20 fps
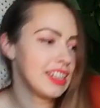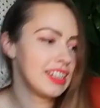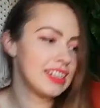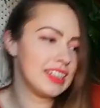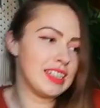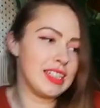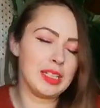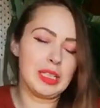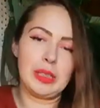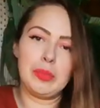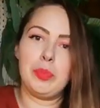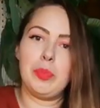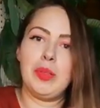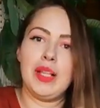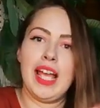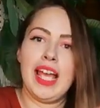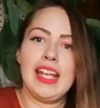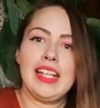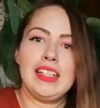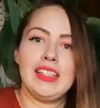the
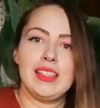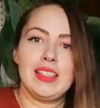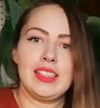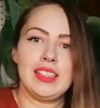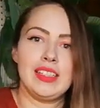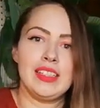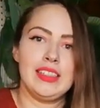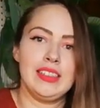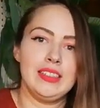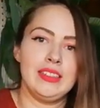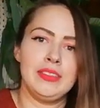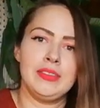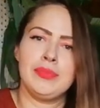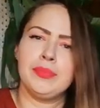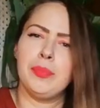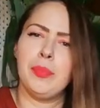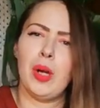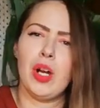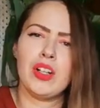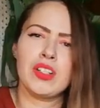plant
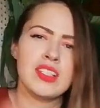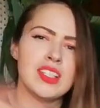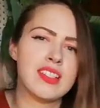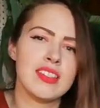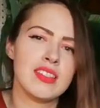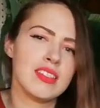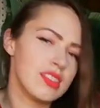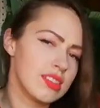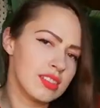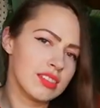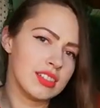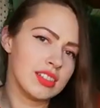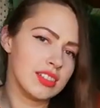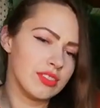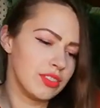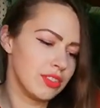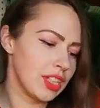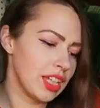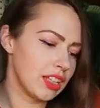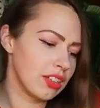boxes,
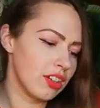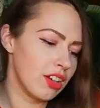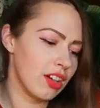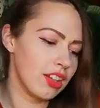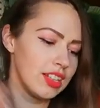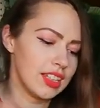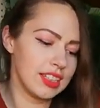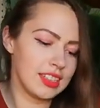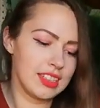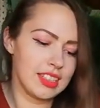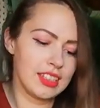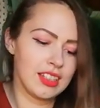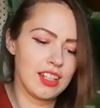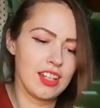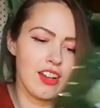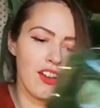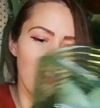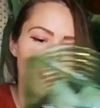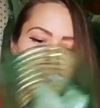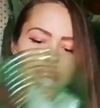if you can call it,
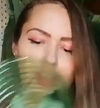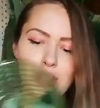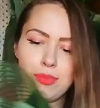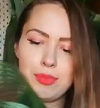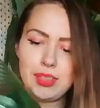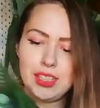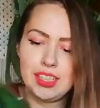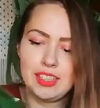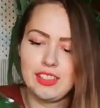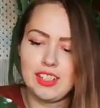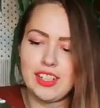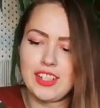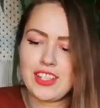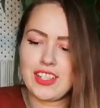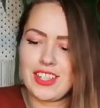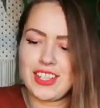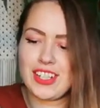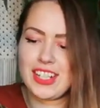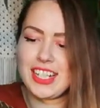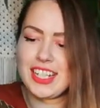from the
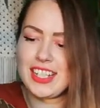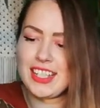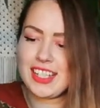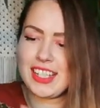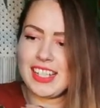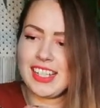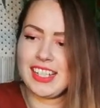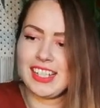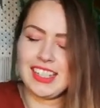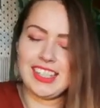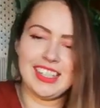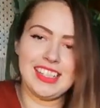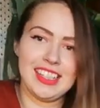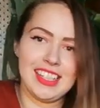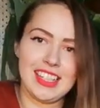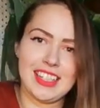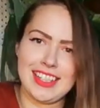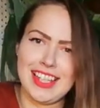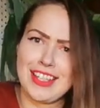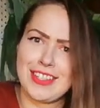nurseries. I
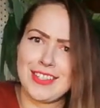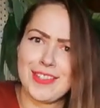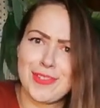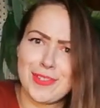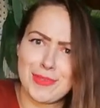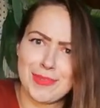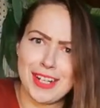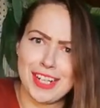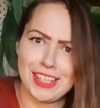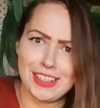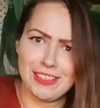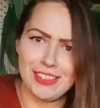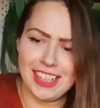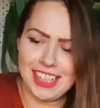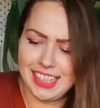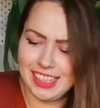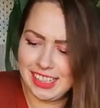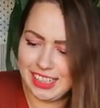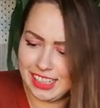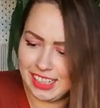think that's so smart,
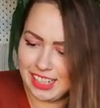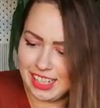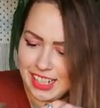right?